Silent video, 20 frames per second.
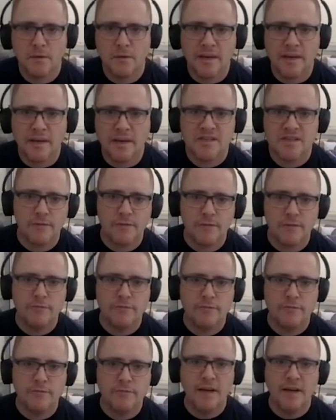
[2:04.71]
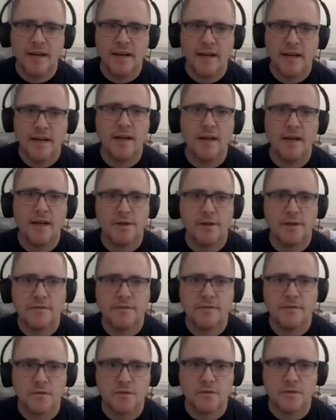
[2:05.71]
So really useful
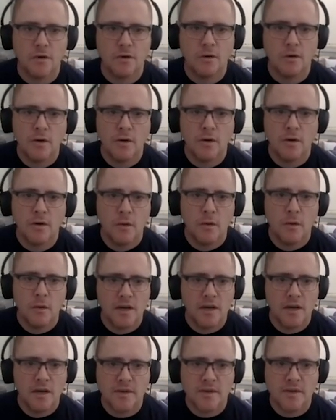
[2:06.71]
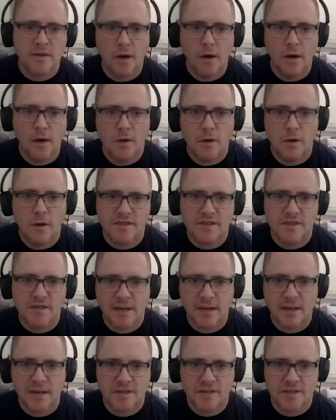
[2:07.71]
tool, works with a whole host of
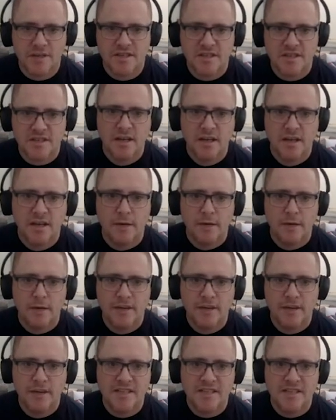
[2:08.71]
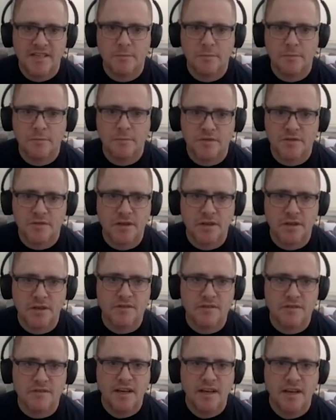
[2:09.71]
languages, are really simple to use.
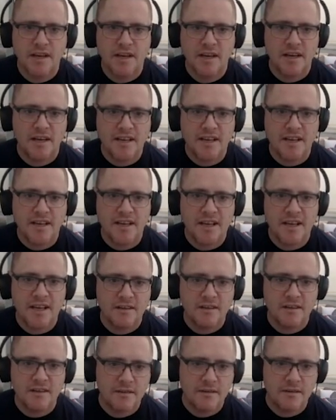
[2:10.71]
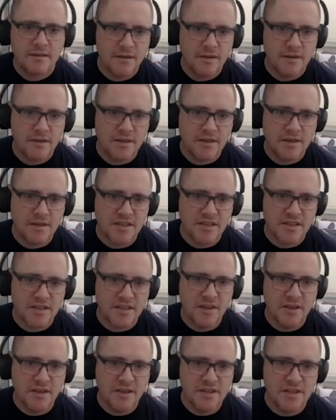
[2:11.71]
And at the end, you can see you
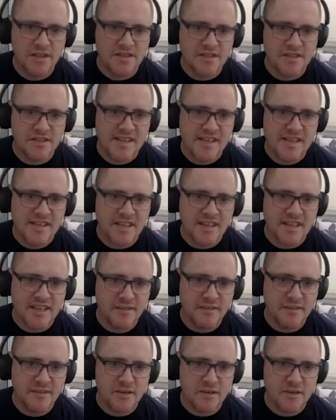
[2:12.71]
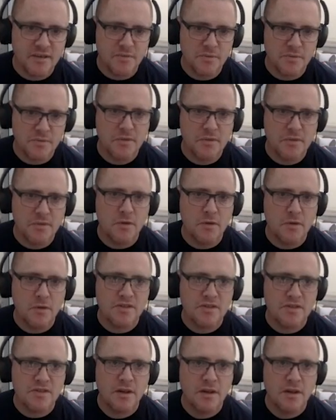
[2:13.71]
can just desactivar subtítulos,
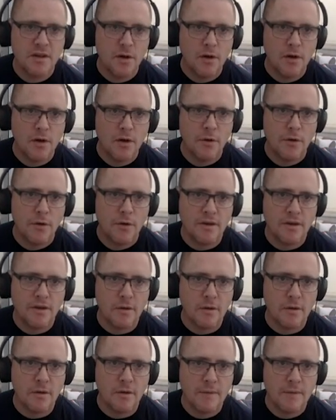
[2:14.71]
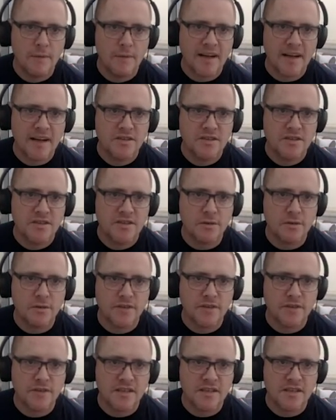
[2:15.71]
or you can go back to Google
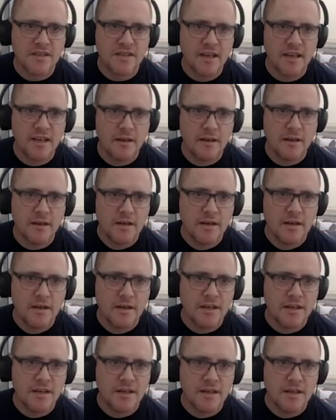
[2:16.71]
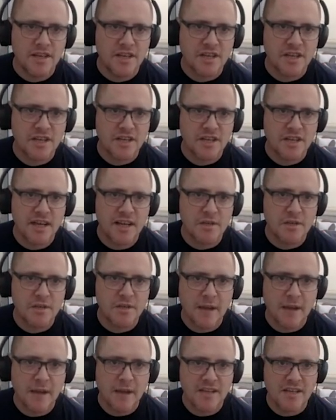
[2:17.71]
Translate and change the language
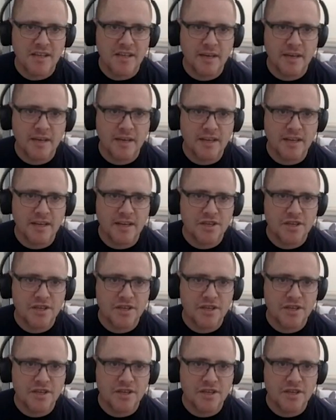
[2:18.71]
back to English.